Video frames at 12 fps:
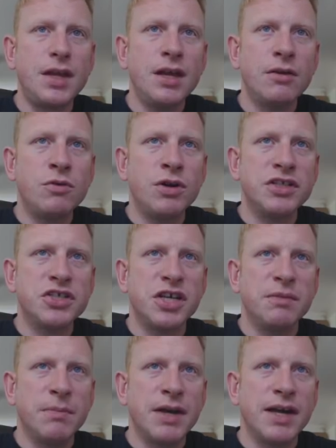and quite
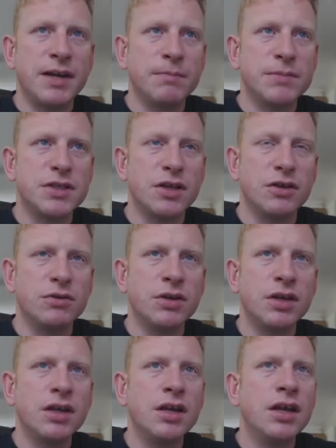cheap games though.
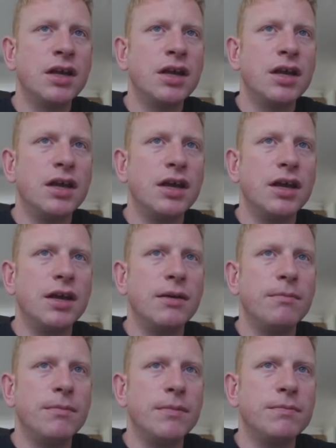
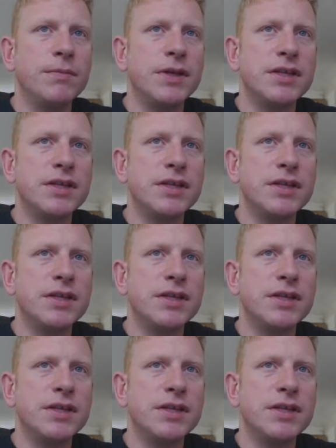But